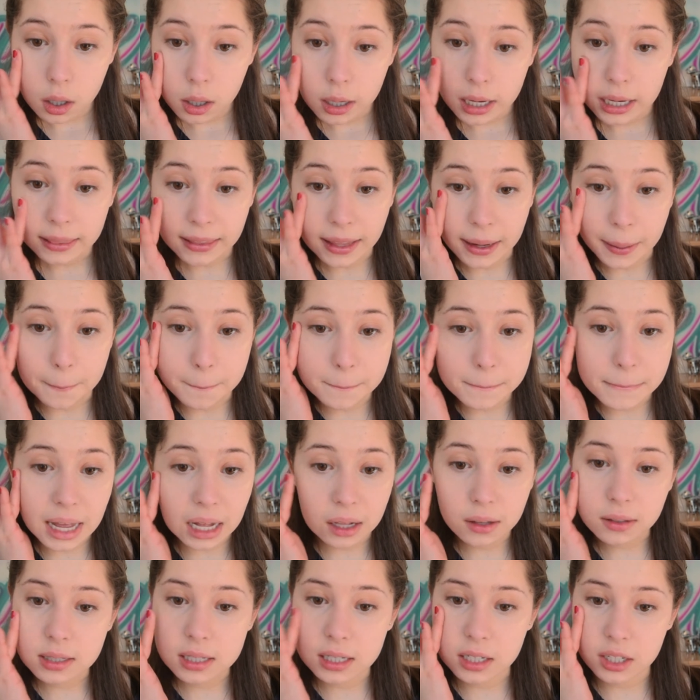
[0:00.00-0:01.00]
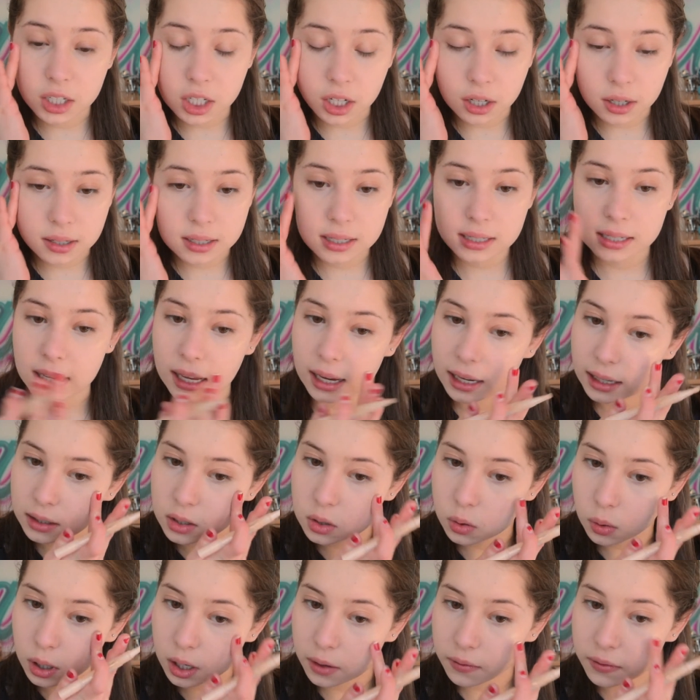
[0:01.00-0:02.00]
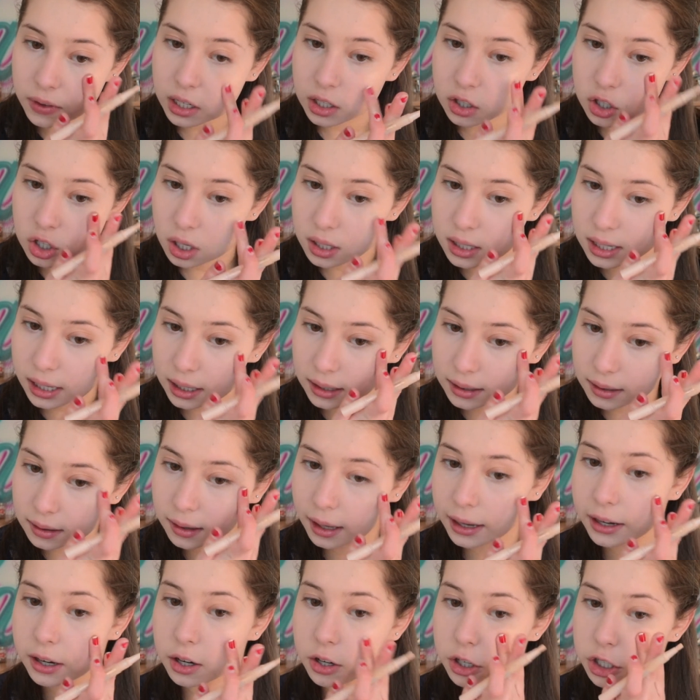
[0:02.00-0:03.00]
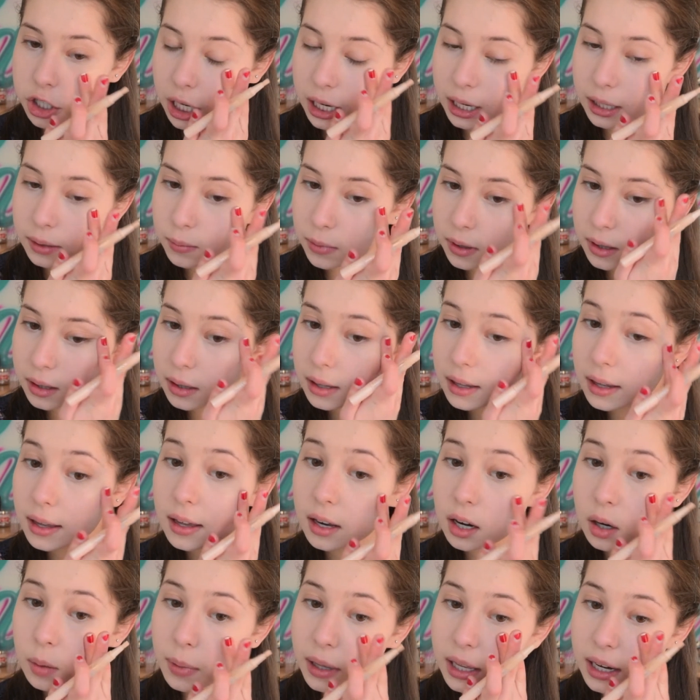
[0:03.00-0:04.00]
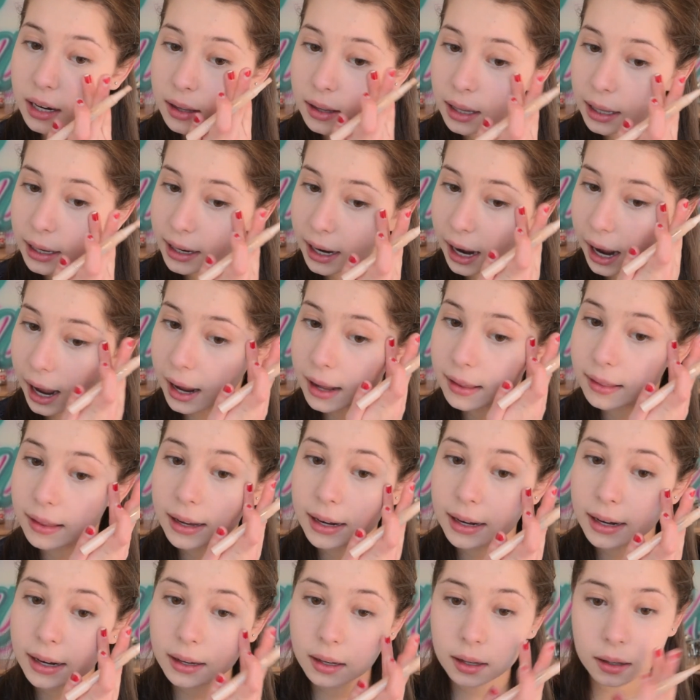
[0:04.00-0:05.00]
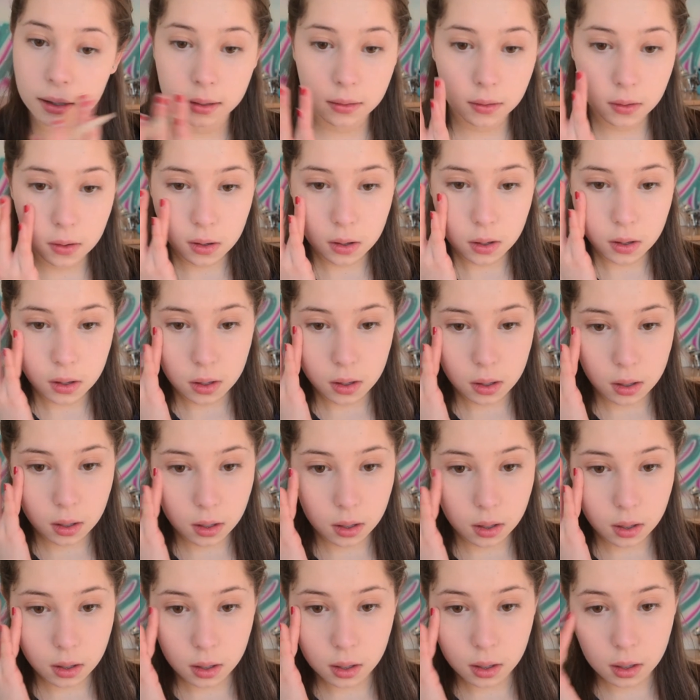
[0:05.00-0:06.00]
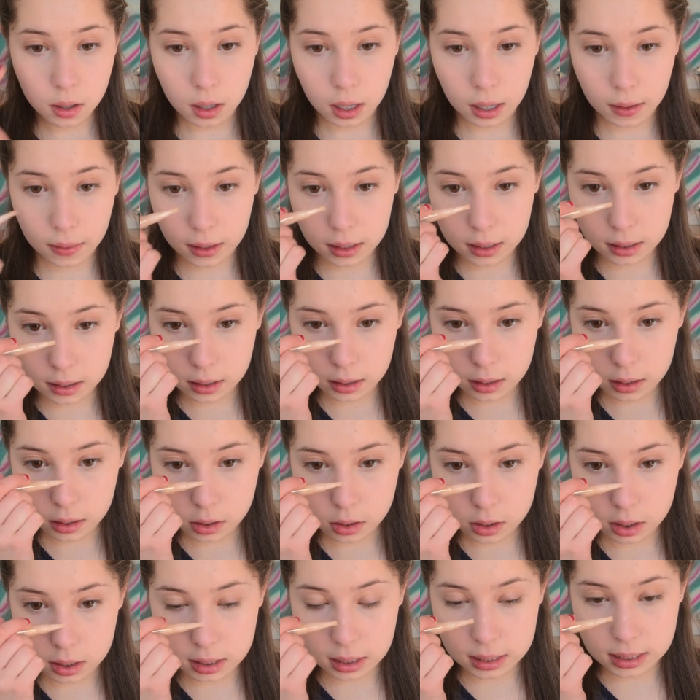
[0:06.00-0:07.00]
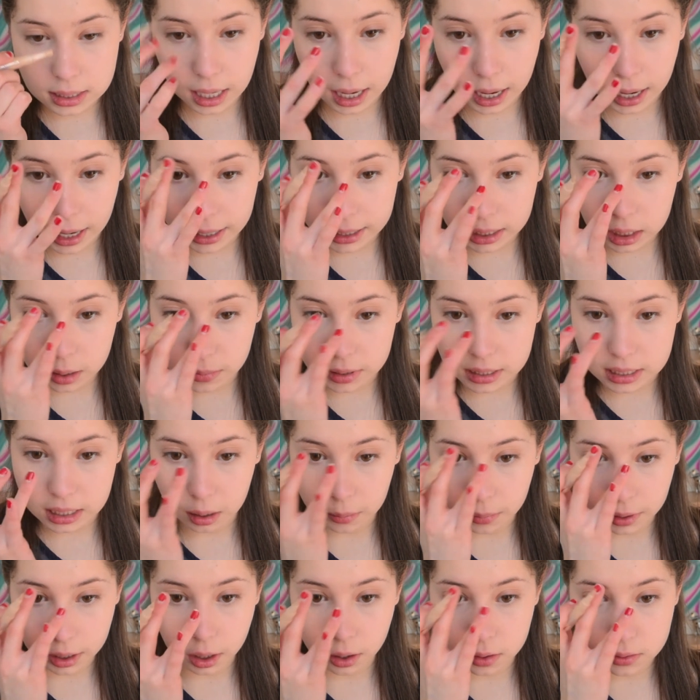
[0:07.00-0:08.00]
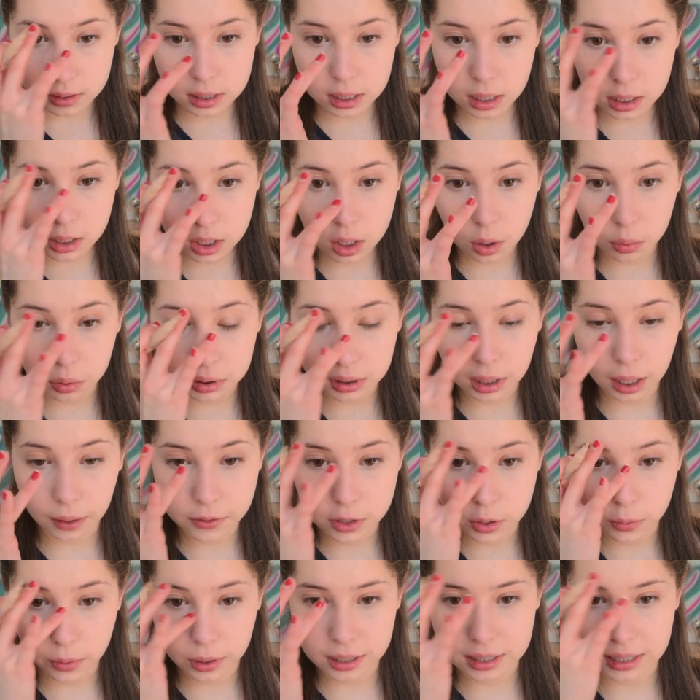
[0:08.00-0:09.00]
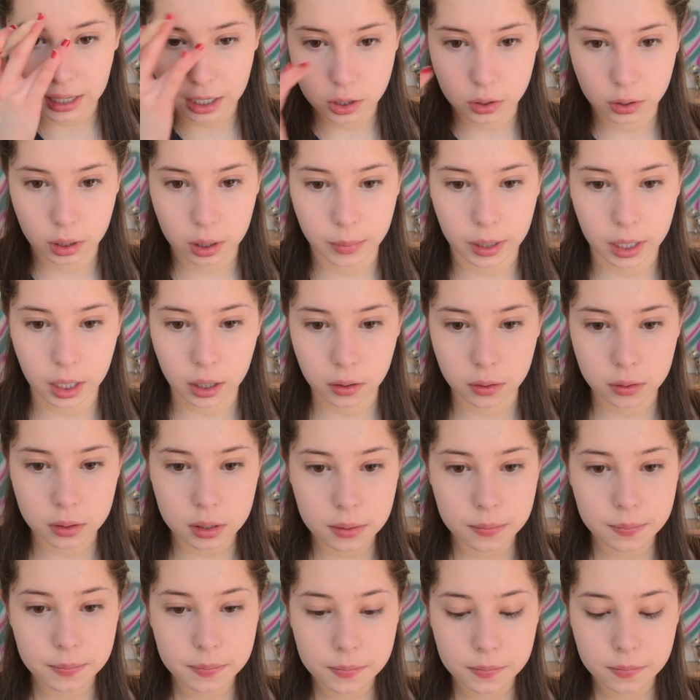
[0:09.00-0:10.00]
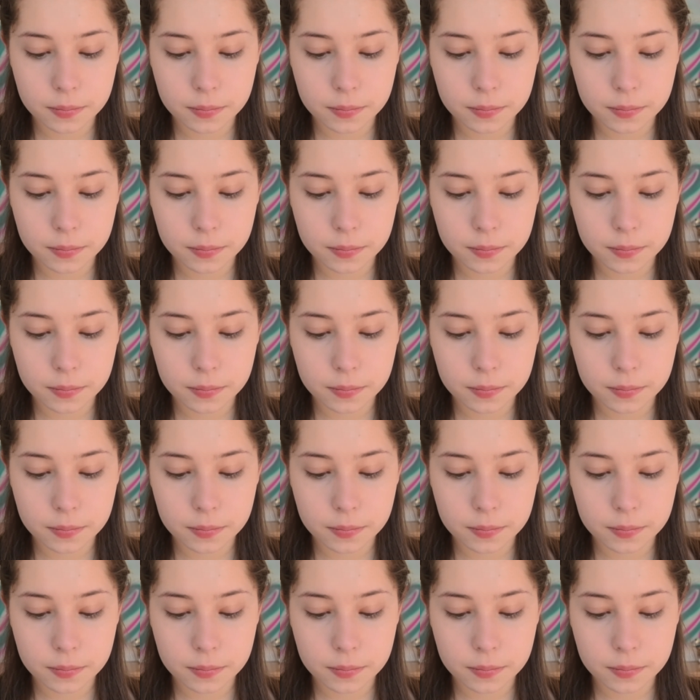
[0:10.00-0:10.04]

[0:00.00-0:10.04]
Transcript: It like melts into your skin sort of, and it's just like a lighter shade with a little bit of like highlighting. And then just a tiny bit down my nose because I don't love to accentuate my nose.